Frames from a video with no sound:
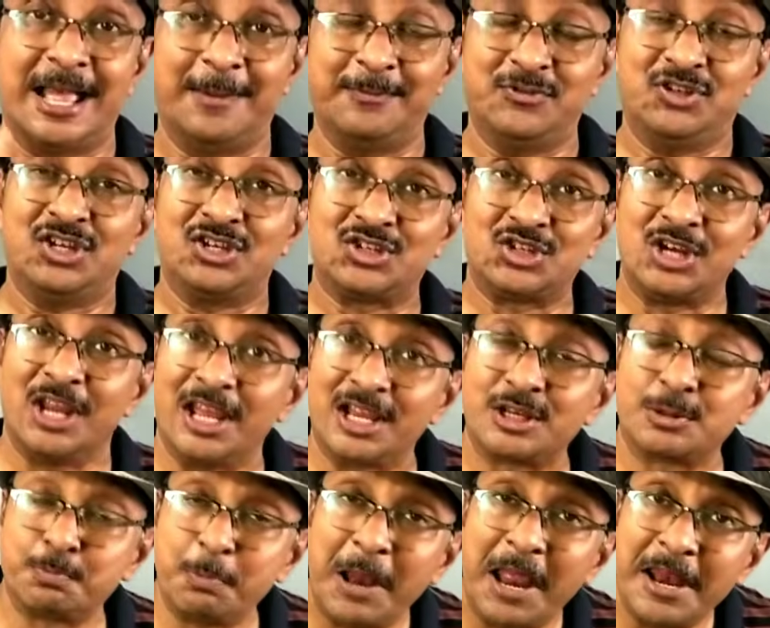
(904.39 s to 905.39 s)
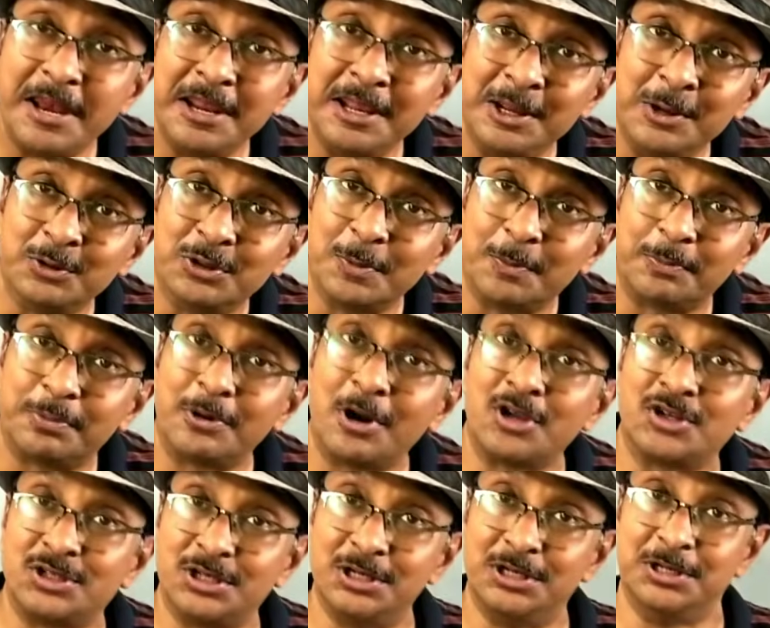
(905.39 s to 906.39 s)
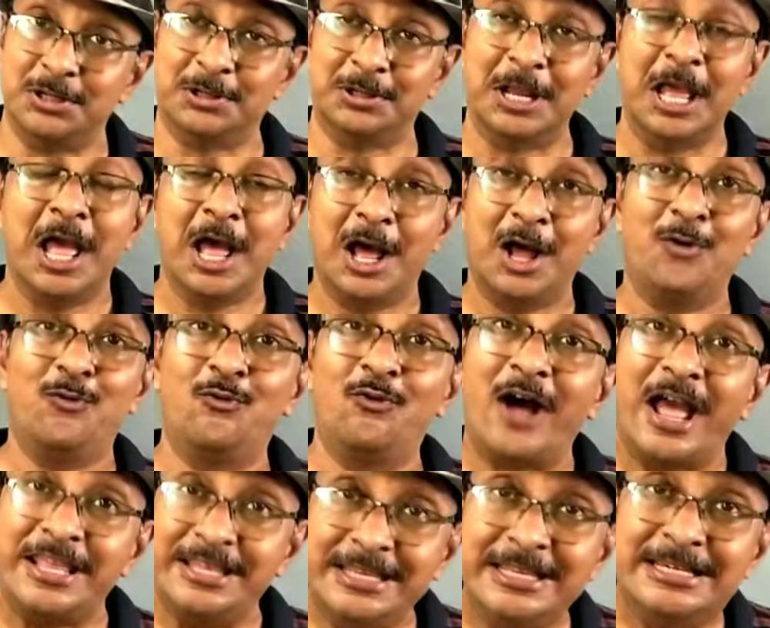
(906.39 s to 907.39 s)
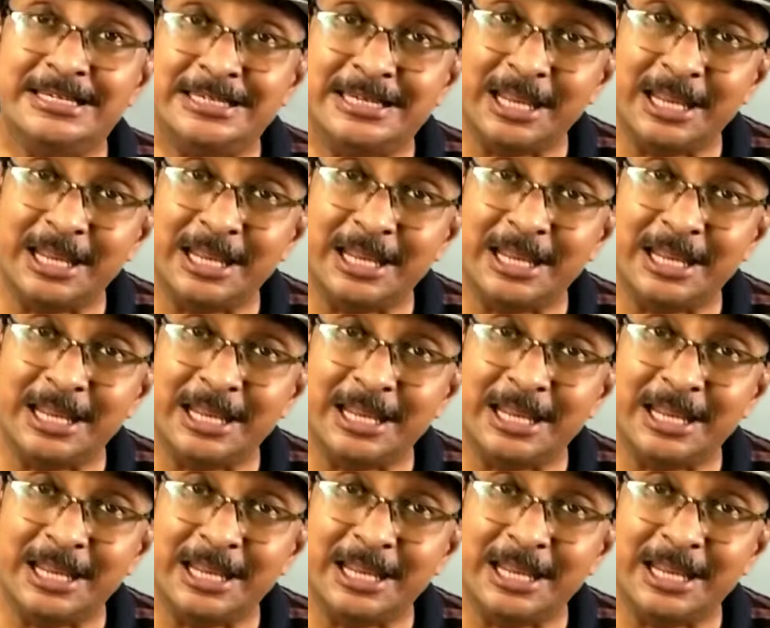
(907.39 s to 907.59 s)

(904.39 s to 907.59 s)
I'm just explaining you the procedure, why it